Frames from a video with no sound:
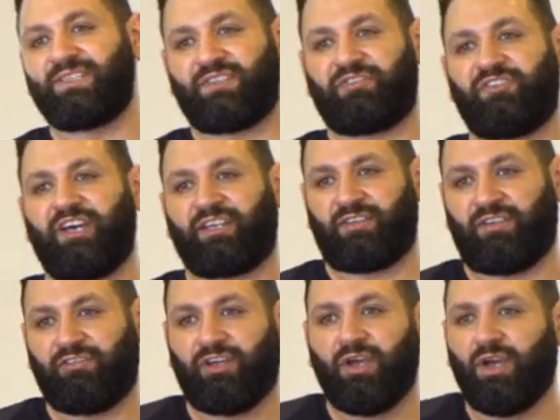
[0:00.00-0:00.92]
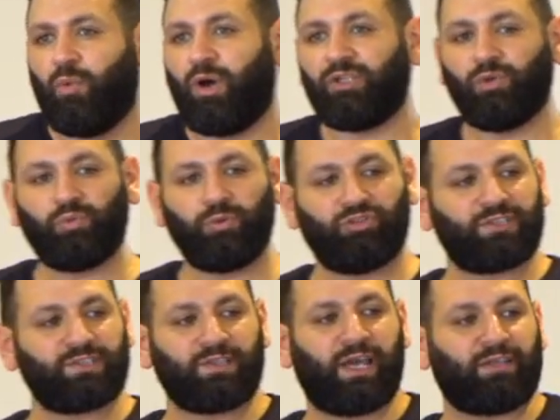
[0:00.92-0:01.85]
is effective, why don't we
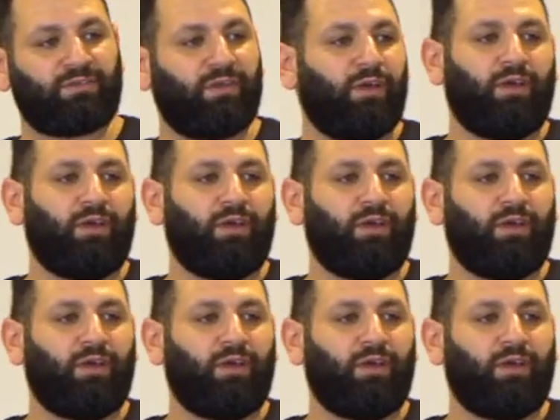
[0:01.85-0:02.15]
just get